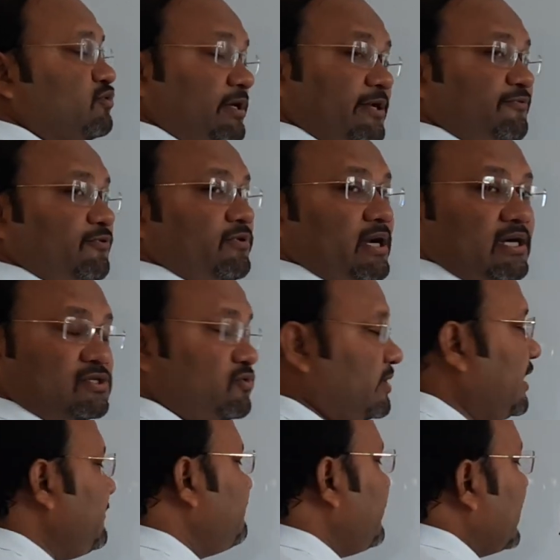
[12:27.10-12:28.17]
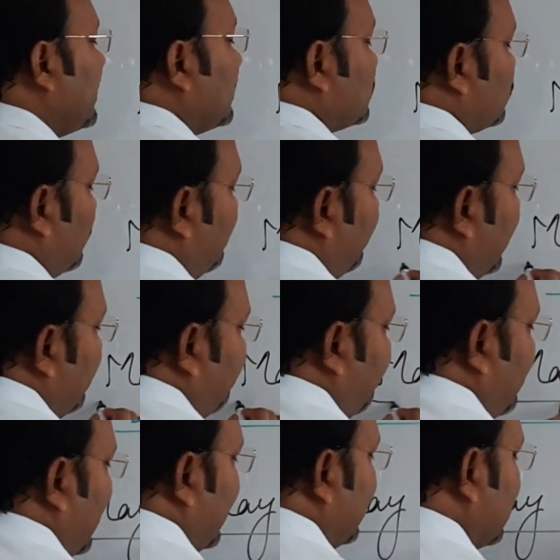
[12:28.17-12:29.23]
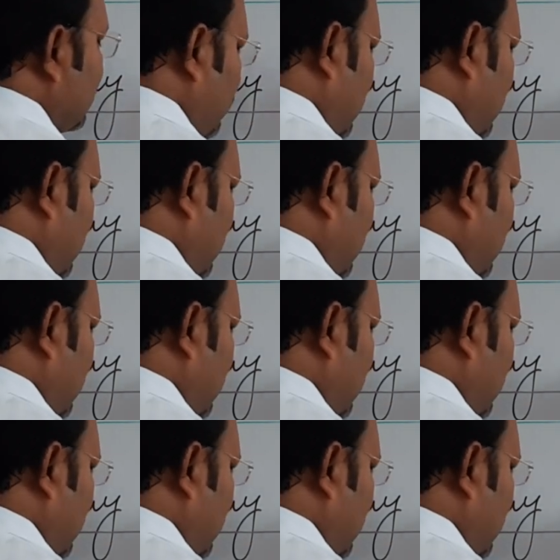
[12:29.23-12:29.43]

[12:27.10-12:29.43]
24 hours, okay? So mayfly is